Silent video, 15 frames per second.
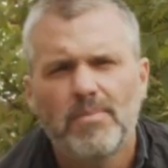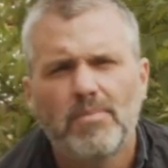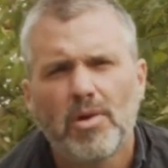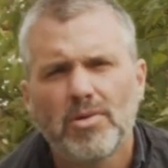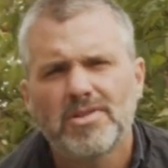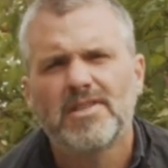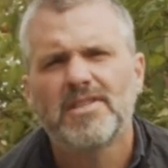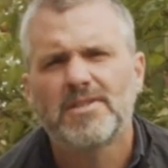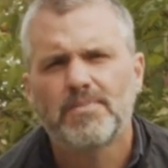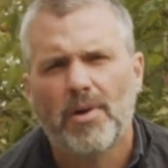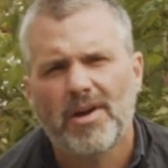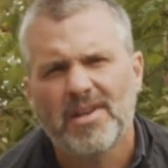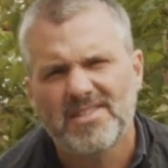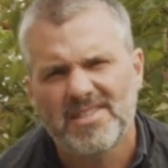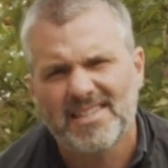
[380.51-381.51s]
Most of this
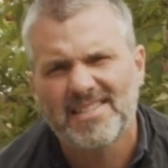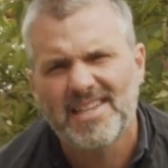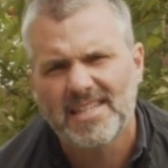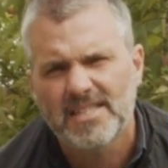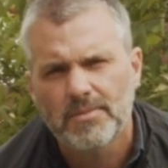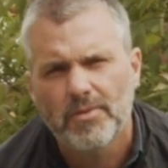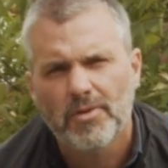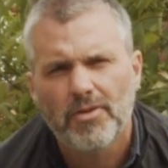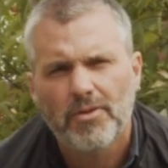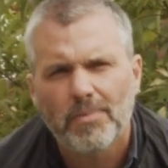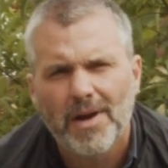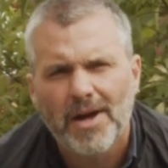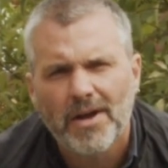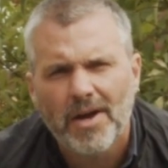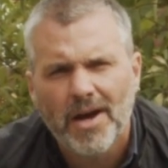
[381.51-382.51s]
park is accessible
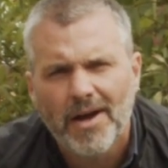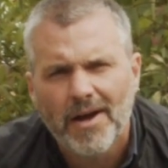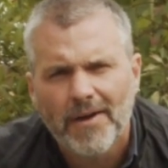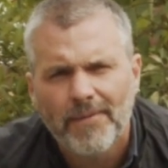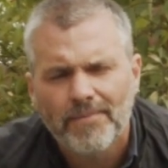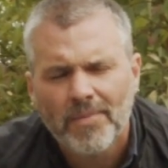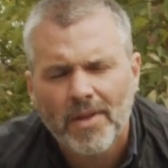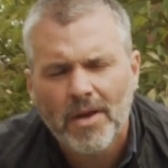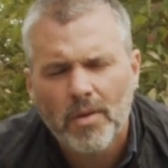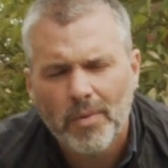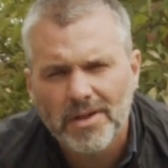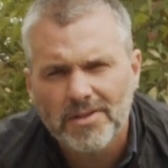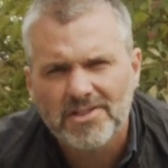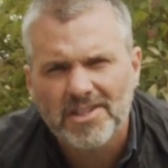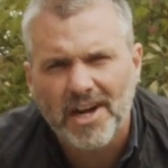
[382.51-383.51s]
by
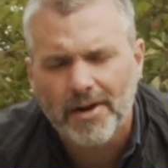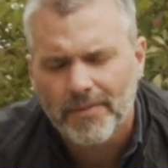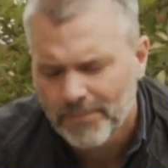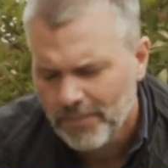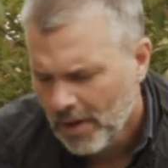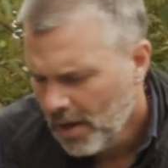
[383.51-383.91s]
wheelchair,